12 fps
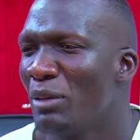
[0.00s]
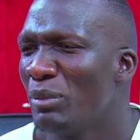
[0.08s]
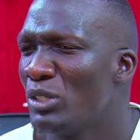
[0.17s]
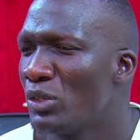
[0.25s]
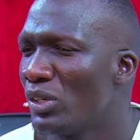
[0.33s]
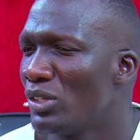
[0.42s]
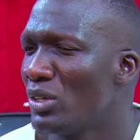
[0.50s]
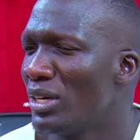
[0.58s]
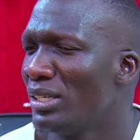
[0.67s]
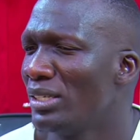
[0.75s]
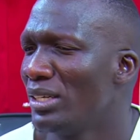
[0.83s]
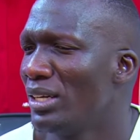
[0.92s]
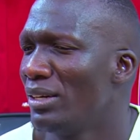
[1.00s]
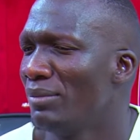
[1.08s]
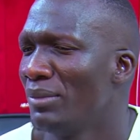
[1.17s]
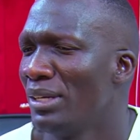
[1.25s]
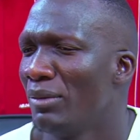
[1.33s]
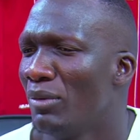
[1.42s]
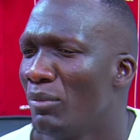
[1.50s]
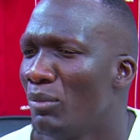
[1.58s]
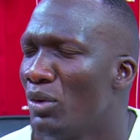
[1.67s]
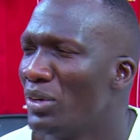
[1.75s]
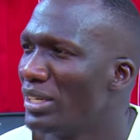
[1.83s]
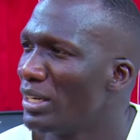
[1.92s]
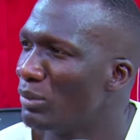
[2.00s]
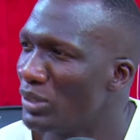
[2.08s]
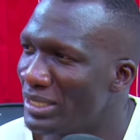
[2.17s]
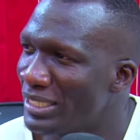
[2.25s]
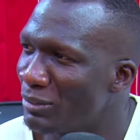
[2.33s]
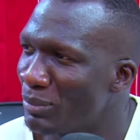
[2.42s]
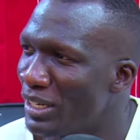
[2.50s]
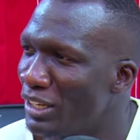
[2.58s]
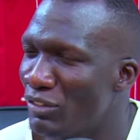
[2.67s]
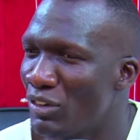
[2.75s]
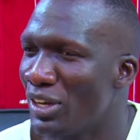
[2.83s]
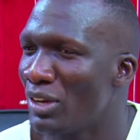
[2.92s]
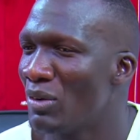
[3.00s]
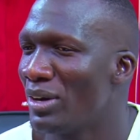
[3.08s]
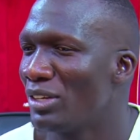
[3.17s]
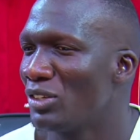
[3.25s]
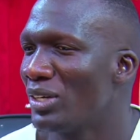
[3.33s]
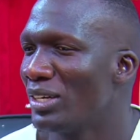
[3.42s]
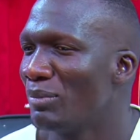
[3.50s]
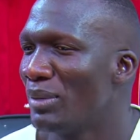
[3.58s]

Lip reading: name it all. You had Maureen Amoding playing for A1. You had